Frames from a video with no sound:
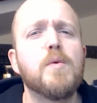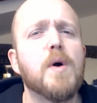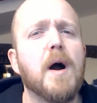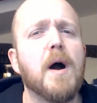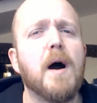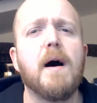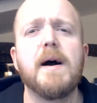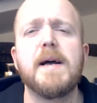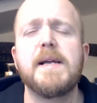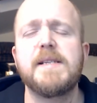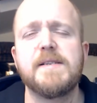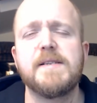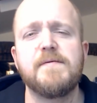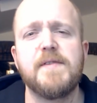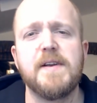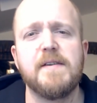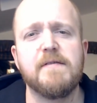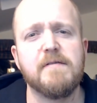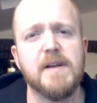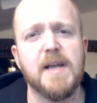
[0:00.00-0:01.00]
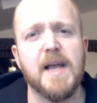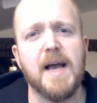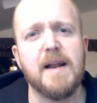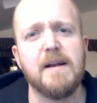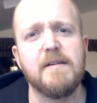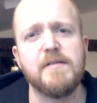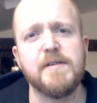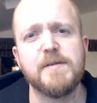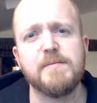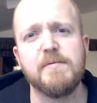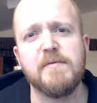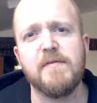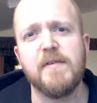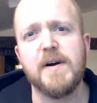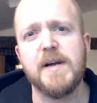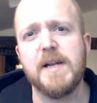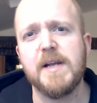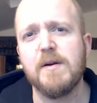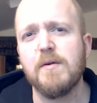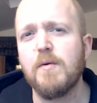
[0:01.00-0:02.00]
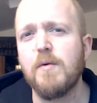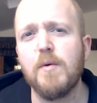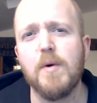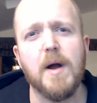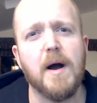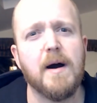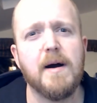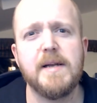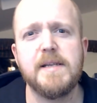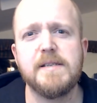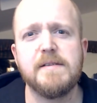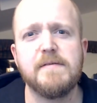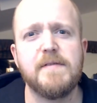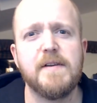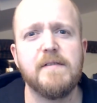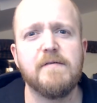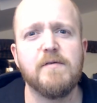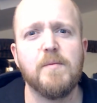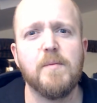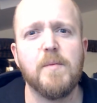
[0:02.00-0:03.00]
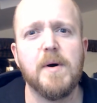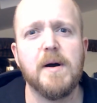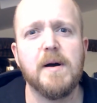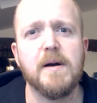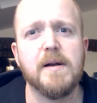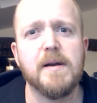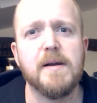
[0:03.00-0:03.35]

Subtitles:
kinds of different galleries providing all kinds of different work.